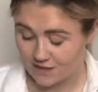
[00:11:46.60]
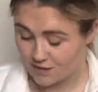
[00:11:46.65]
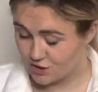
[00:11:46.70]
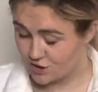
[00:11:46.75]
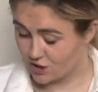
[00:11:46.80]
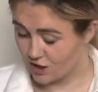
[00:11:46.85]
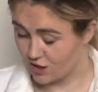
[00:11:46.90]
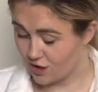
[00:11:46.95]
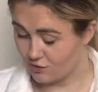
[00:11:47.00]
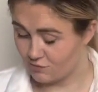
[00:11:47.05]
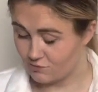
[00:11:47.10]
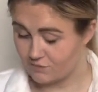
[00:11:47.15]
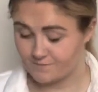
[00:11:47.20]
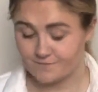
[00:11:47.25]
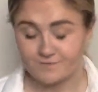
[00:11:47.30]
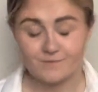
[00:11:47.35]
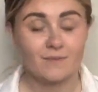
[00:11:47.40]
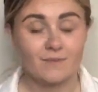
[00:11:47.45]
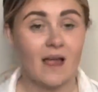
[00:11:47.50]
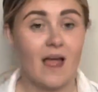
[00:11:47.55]
So
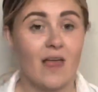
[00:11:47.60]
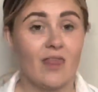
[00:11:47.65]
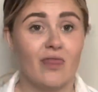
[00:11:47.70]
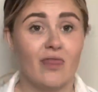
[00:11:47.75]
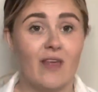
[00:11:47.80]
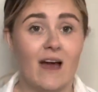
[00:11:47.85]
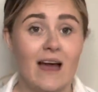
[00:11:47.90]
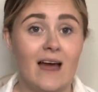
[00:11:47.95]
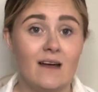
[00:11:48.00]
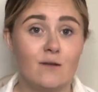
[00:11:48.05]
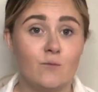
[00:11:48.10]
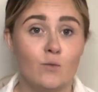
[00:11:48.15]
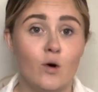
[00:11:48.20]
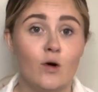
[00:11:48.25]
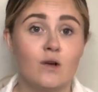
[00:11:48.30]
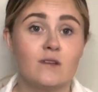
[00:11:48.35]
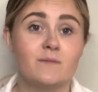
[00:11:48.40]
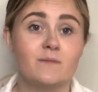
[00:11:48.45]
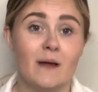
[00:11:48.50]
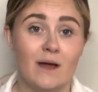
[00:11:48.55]
that
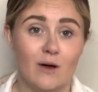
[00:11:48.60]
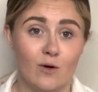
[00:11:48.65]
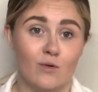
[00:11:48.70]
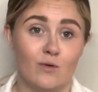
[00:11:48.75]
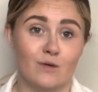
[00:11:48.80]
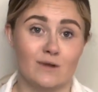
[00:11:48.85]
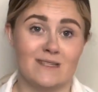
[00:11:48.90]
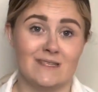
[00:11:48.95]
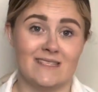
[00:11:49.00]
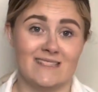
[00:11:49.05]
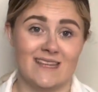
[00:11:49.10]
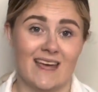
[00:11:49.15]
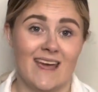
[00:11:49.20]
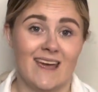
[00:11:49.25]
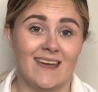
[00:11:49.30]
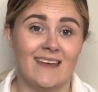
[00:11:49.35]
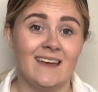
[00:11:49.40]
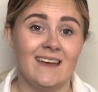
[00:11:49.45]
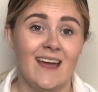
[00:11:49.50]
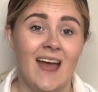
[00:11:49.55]
was my haul
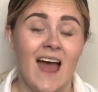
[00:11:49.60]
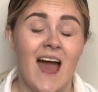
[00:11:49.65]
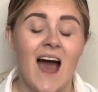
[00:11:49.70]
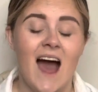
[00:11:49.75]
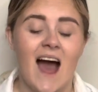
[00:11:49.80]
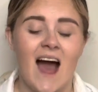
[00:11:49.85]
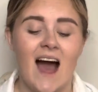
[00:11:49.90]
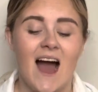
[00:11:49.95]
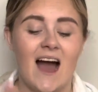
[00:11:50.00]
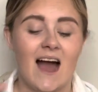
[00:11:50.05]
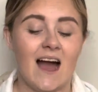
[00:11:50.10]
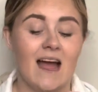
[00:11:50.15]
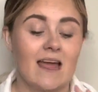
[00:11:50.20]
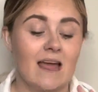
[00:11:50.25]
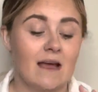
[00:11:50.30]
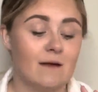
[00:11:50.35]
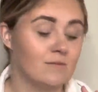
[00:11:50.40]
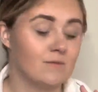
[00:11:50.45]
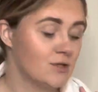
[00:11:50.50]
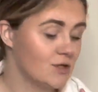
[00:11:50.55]
today. I
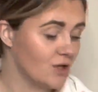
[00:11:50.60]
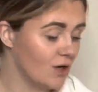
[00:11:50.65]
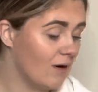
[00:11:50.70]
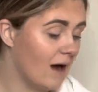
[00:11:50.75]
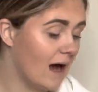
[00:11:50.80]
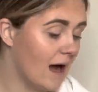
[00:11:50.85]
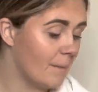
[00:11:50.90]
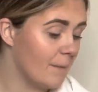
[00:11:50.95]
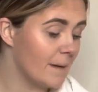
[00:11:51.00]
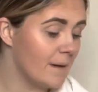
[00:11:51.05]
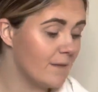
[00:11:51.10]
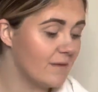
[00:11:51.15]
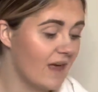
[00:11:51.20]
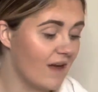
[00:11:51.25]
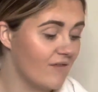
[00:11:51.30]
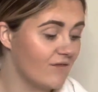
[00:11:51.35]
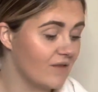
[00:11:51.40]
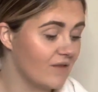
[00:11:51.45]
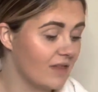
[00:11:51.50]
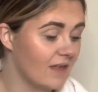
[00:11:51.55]
am so happy with
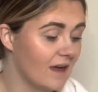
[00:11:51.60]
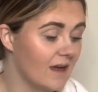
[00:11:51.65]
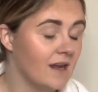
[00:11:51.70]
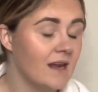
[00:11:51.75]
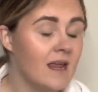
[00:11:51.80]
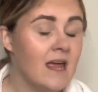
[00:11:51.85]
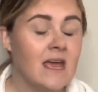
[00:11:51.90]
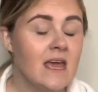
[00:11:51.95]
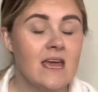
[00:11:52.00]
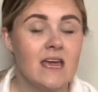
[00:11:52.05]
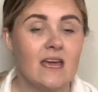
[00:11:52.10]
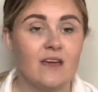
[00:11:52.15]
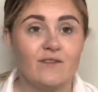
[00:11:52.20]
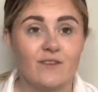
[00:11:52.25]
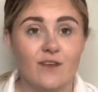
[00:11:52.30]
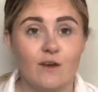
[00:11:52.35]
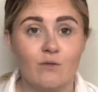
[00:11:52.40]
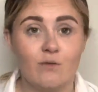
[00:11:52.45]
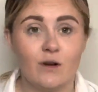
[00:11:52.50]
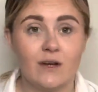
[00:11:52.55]
everything. If
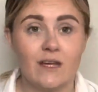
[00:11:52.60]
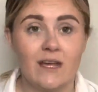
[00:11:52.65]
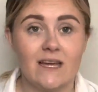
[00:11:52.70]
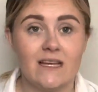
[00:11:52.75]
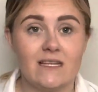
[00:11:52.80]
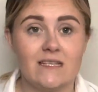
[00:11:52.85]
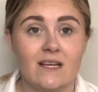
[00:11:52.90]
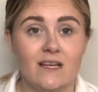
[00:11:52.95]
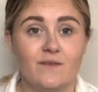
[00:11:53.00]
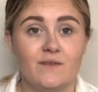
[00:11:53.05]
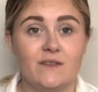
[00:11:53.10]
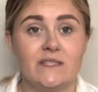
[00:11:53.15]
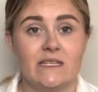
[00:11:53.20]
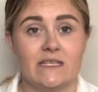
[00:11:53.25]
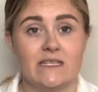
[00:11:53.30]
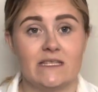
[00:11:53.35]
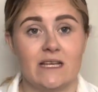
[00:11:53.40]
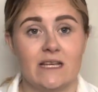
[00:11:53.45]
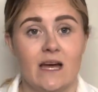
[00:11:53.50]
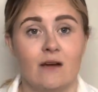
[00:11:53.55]
you want to get yourself a
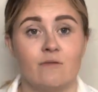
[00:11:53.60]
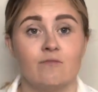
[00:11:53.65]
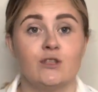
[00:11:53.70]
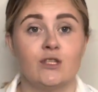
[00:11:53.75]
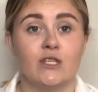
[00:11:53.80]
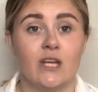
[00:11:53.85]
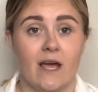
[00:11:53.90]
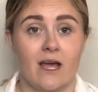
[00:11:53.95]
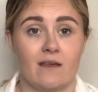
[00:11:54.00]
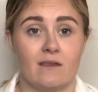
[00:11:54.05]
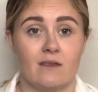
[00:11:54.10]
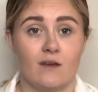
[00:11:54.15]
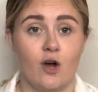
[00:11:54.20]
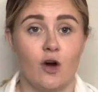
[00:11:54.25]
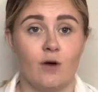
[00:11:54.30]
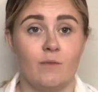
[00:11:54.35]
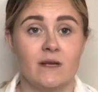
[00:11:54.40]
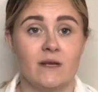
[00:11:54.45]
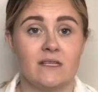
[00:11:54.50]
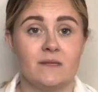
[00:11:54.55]
discount, check the
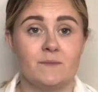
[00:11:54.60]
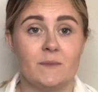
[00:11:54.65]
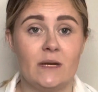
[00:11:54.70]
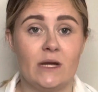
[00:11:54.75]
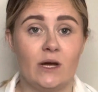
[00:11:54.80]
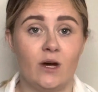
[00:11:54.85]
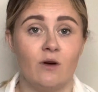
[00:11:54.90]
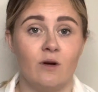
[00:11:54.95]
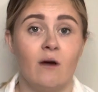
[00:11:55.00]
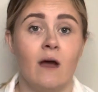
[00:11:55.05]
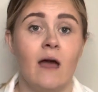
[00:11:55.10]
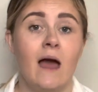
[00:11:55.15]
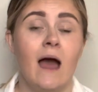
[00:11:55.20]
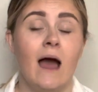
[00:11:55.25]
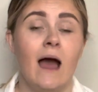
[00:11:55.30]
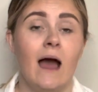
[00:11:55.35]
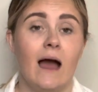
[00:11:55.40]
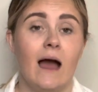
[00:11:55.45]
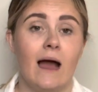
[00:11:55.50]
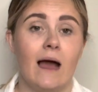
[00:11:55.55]
comments below.
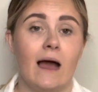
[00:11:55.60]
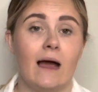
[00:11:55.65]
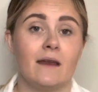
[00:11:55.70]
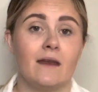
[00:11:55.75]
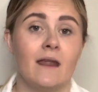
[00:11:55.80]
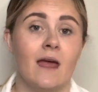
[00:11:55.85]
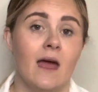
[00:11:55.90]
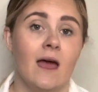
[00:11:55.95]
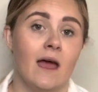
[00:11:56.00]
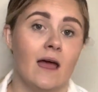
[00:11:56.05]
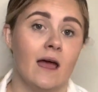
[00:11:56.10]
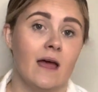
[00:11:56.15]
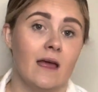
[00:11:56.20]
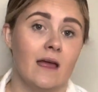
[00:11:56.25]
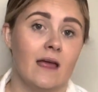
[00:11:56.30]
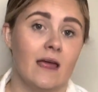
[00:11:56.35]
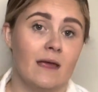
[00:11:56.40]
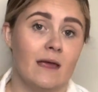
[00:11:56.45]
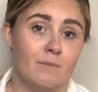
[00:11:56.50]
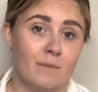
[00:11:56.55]
And
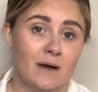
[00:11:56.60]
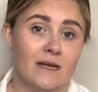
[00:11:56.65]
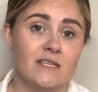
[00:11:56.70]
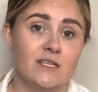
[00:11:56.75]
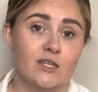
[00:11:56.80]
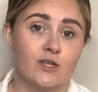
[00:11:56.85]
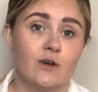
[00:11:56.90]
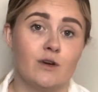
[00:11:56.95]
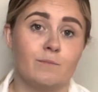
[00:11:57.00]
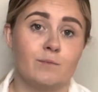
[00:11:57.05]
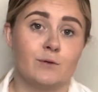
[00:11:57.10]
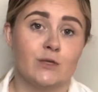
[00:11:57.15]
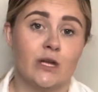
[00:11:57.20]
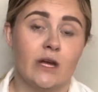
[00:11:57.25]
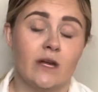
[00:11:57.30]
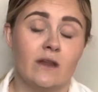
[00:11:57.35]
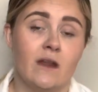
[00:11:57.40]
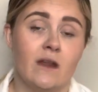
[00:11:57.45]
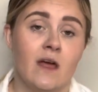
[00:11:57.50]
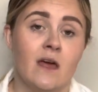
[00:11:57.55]
in my
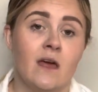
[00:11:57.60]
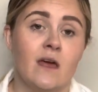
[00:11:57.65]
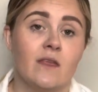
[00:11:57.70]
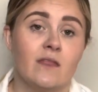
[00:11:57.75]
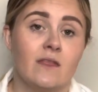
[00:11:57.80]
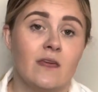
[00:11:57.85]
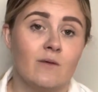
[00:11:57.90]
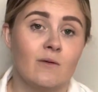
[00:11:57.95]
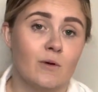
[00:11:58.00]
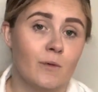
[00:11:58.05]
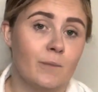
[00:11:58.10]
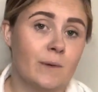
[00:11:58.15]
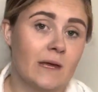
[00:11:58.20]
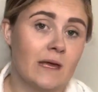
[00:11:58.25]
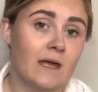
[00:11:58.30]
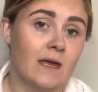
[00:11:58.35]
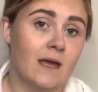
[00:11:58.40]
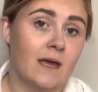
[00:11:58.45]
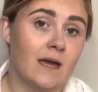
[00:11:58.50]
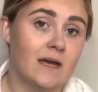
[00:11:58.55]
description, there will
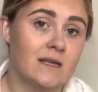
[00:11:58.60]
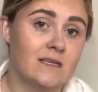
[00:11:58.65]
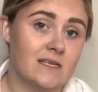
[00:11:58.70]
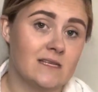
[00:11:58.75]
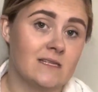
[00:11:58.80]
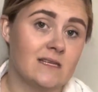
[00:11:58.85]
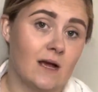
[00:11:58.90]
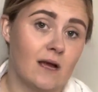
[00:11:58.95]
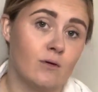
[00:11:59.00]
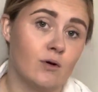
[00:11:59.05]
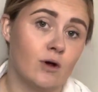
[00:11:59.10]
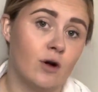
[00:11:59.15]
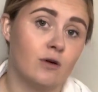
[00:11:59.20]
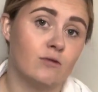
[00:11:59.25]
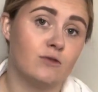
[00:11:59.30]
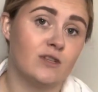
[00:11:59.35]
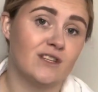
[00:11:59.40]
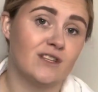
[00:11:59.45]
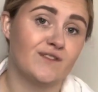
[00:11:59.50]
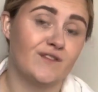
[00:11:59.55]
be a discount
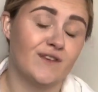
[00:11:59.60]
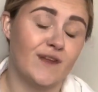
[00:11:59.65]
code just for